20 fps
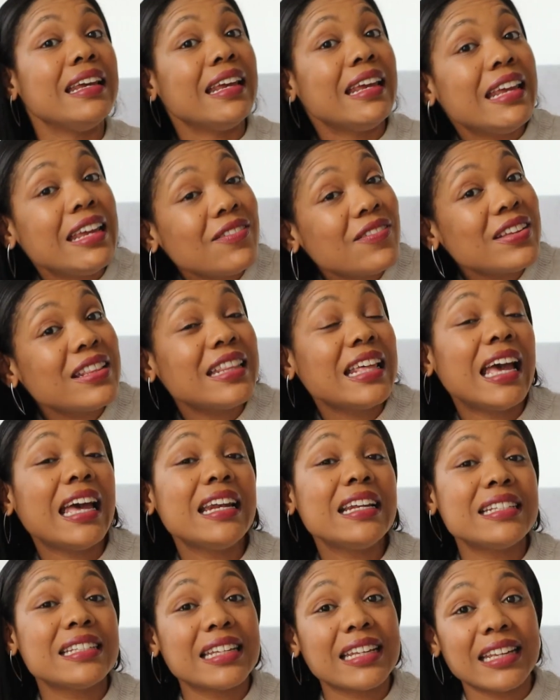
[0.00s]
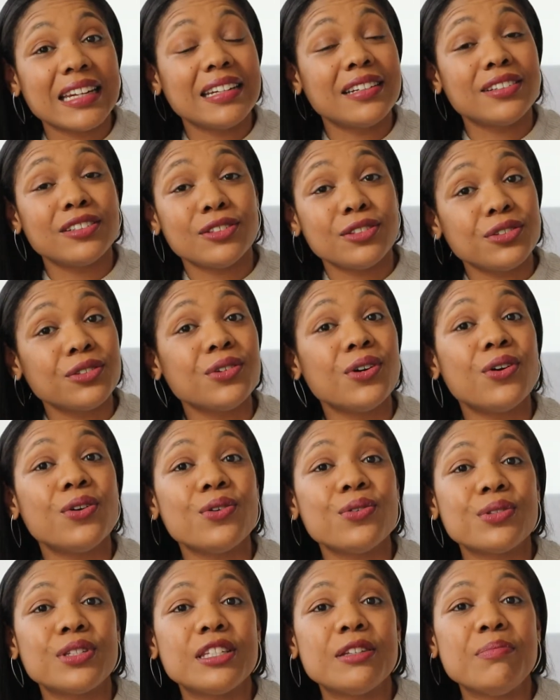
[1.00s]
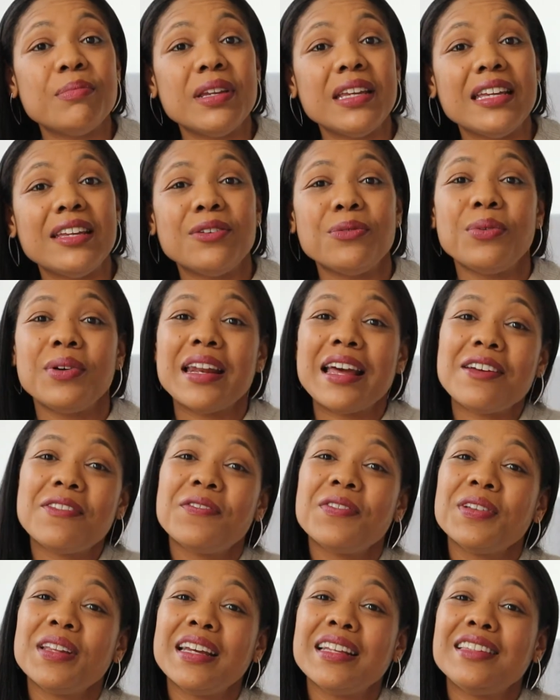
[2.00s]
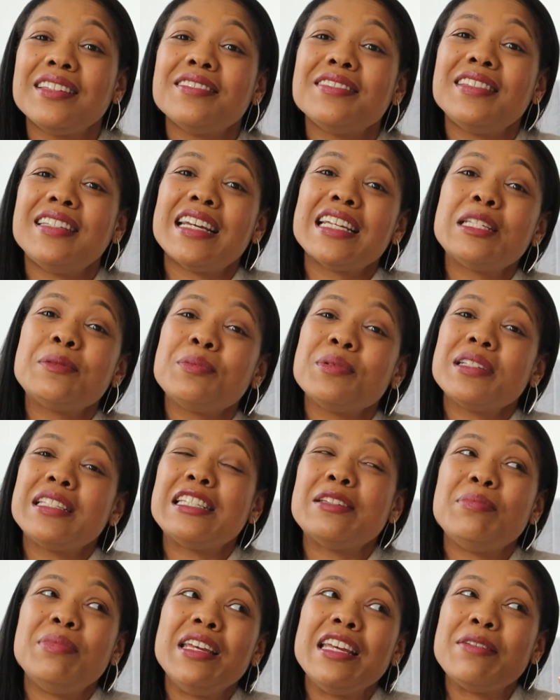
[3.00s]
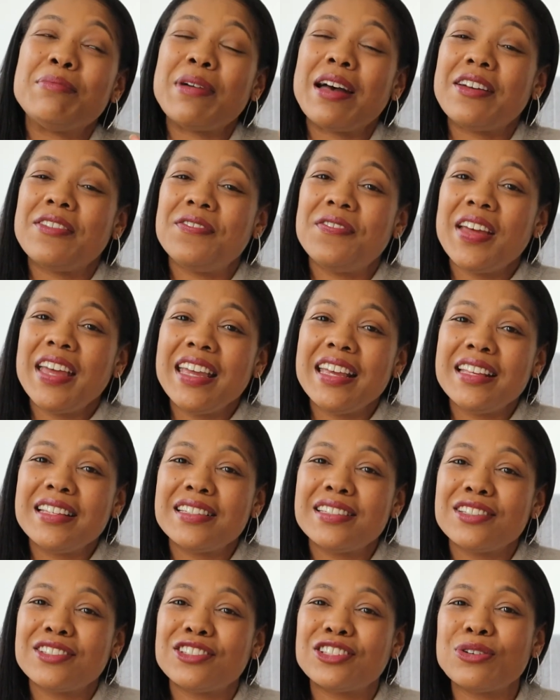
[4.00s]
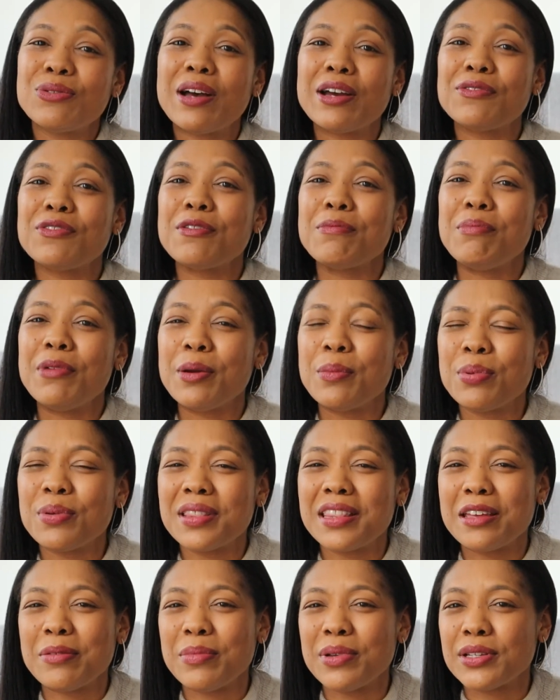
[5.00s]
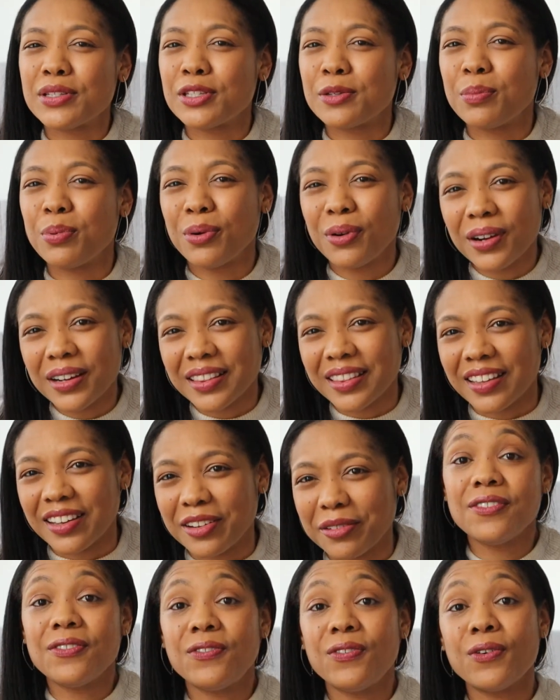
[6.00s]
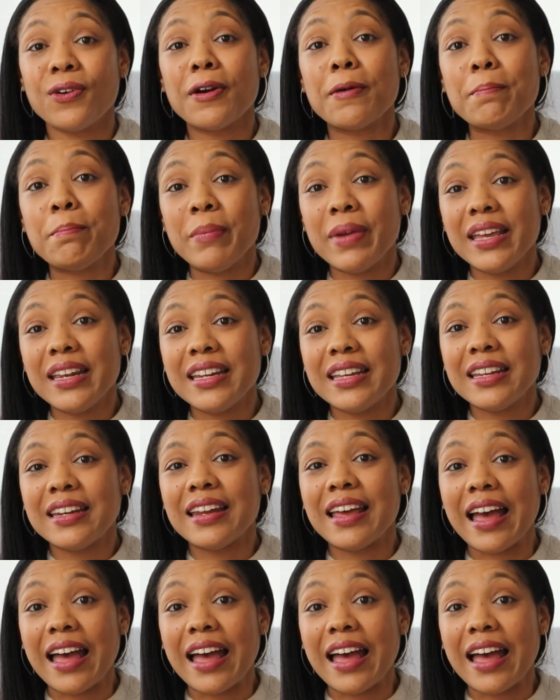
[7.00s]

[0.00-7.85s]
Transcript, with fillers: even that is getting a little old to me when I feel like they're desperate to be in my face, so I remember them and support them. For a minute,